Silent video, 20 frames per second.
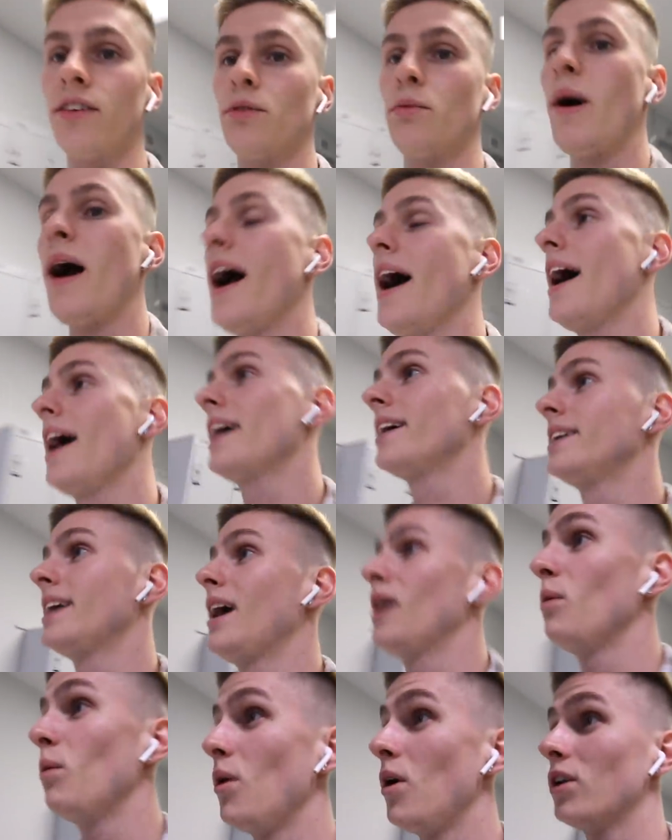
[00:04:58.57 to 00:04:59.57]
is where I
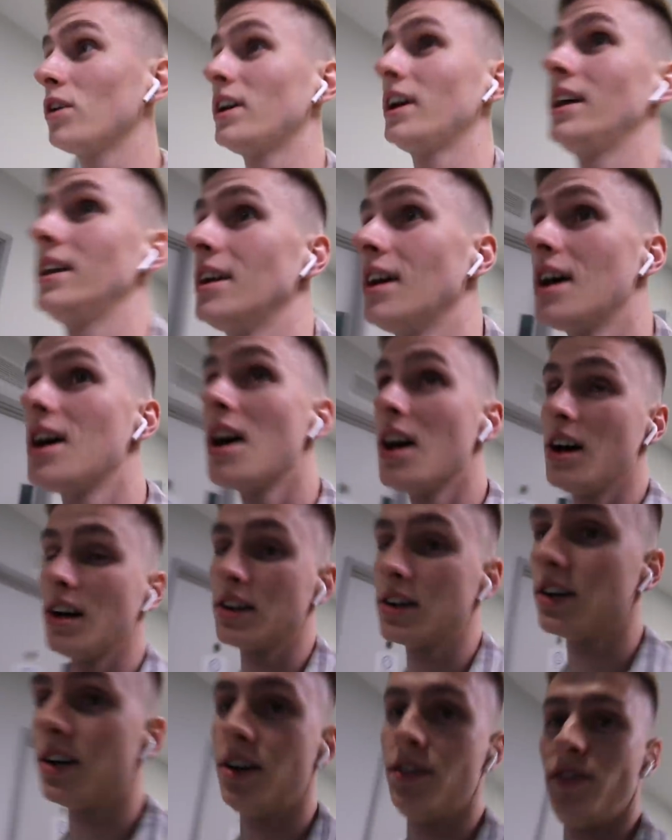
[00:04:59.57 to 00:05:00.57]
now walk in
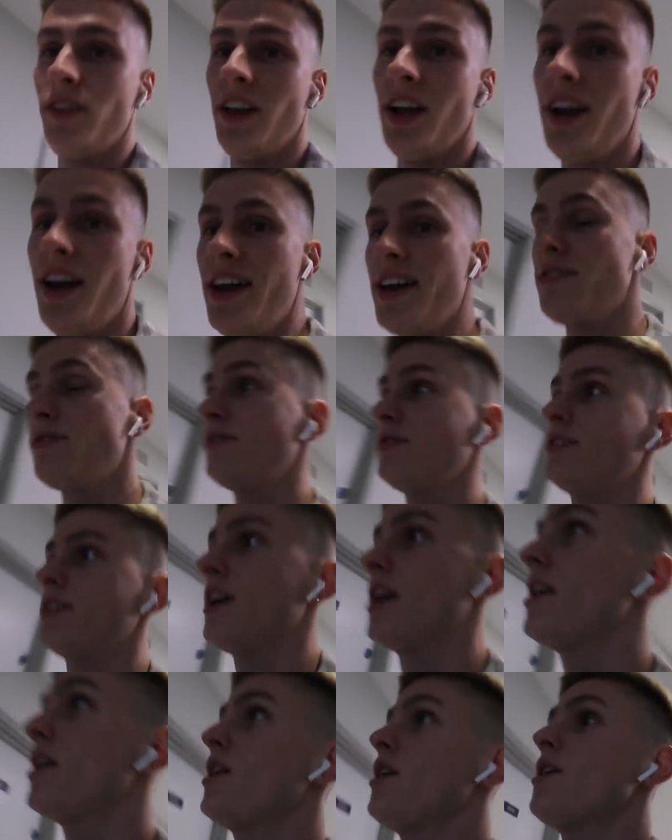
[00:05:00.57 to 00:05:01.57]
and go for the lift.
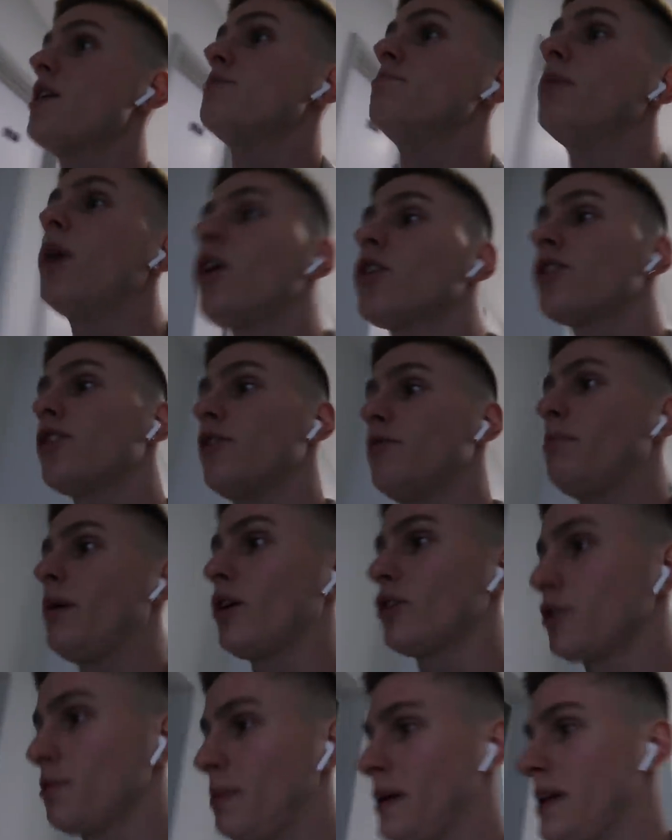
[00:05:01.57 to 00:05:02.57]
And lots of posh